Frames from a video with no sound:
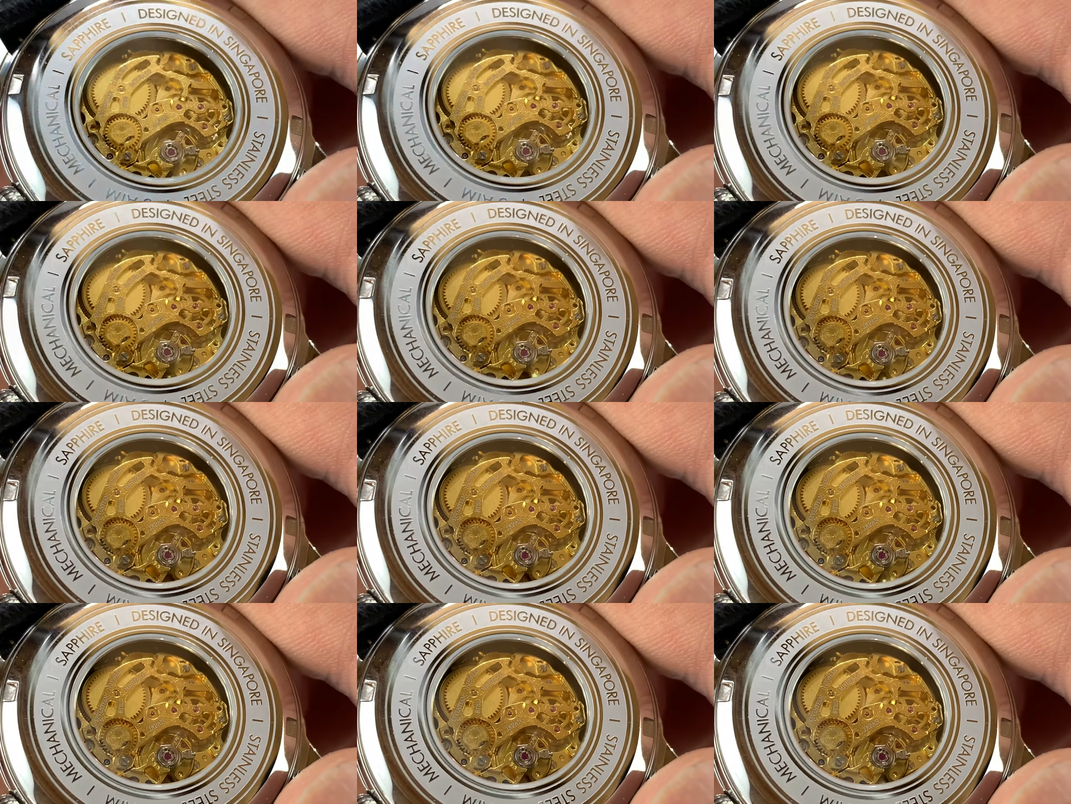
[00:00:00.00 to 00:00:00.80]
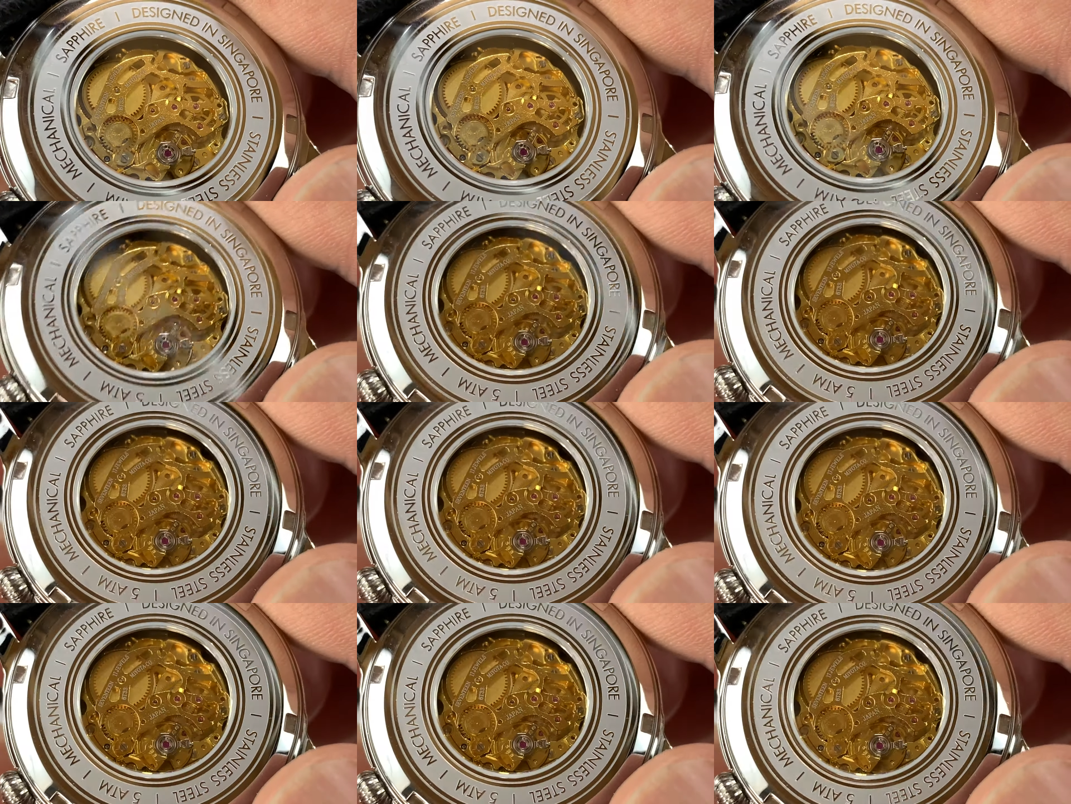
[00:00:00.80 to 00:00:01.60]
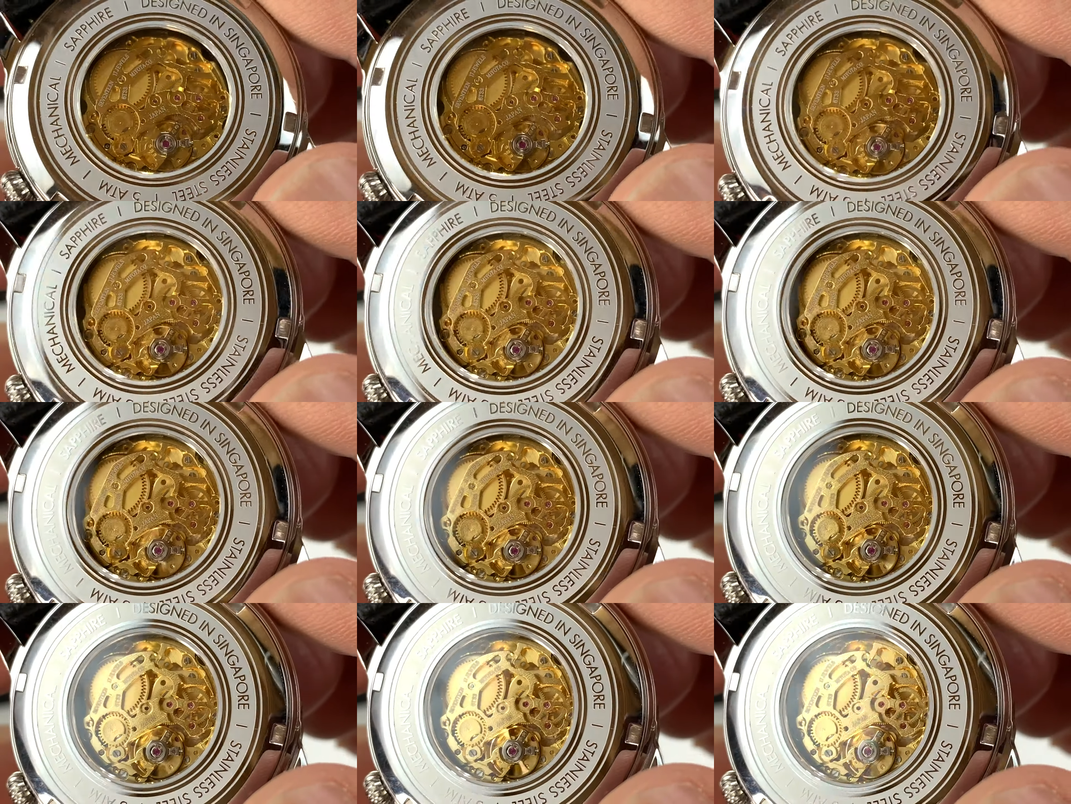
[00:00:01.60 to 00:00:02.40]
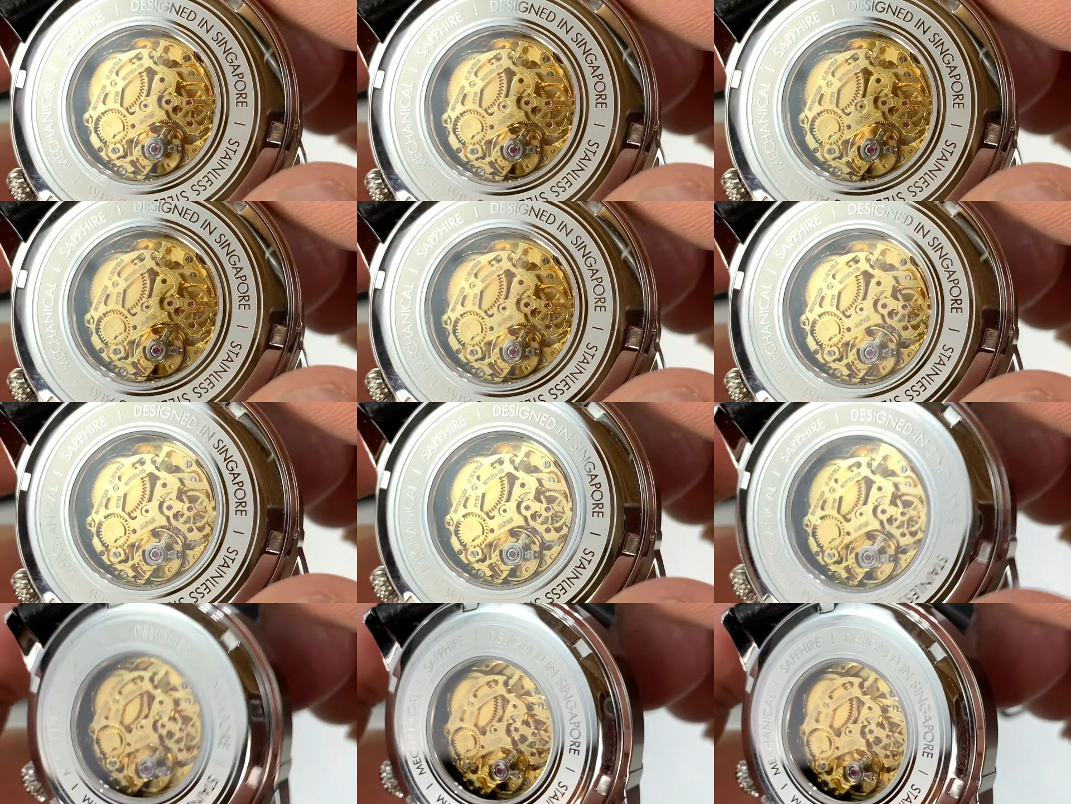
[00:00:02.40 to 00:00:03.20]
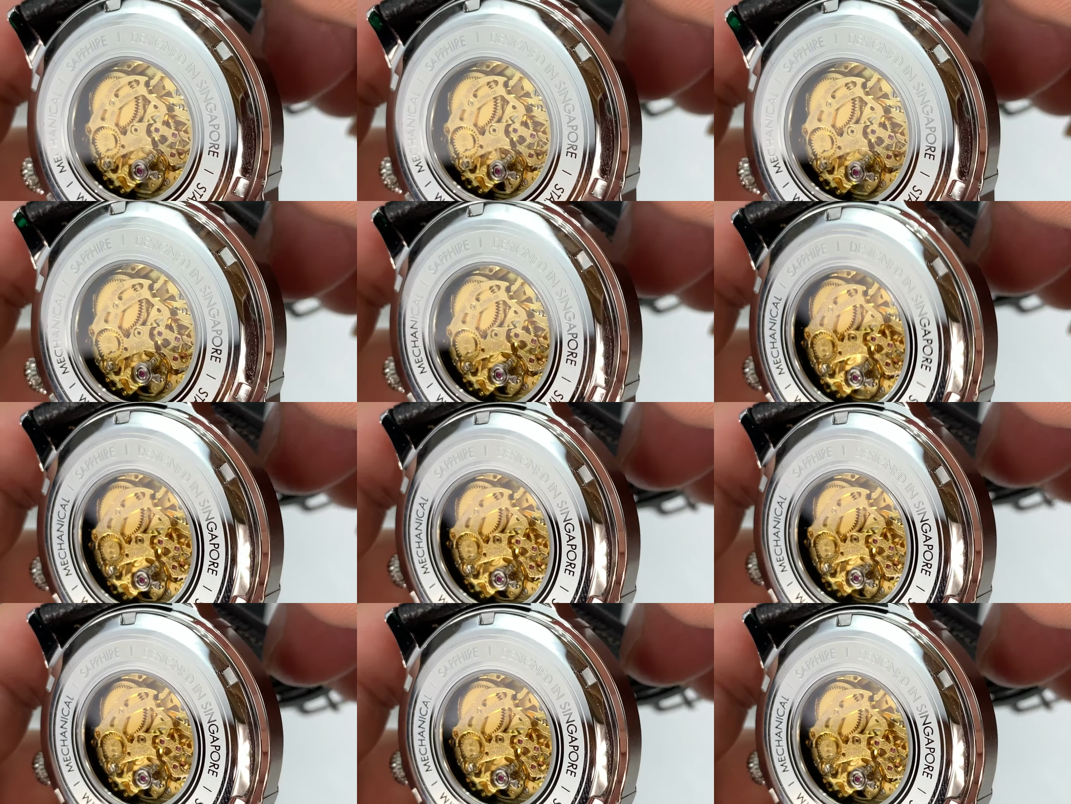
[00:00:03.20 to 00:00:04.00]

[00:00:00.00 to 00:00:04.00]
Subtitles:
Nobody's mouth can be seen.